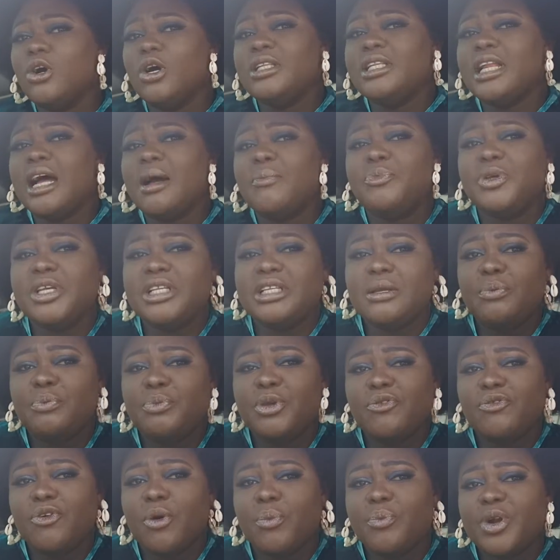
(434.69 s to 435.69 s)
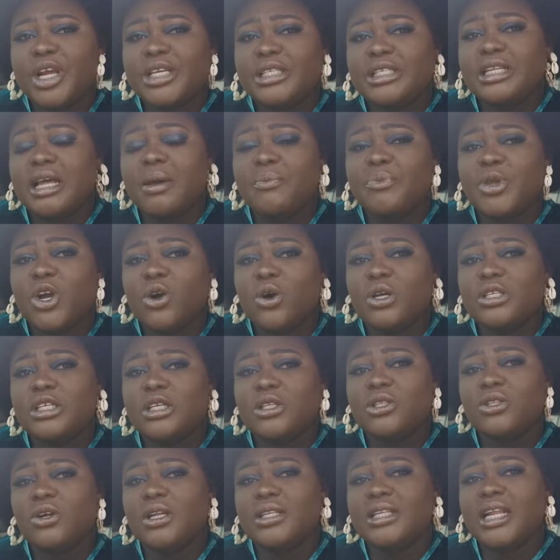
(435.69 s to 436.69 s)
under PDP for president because
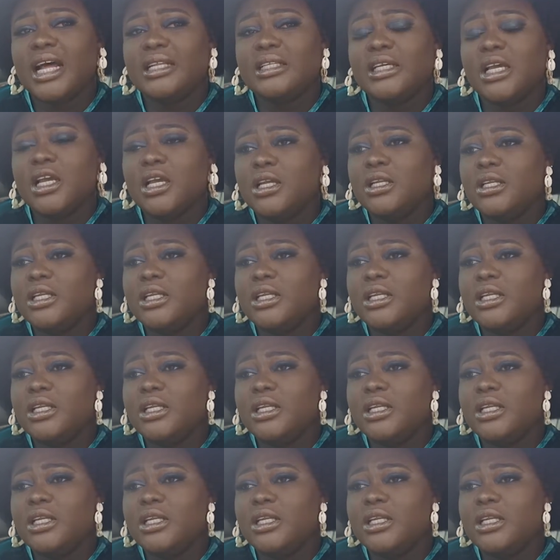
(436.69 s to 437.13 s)
he thought that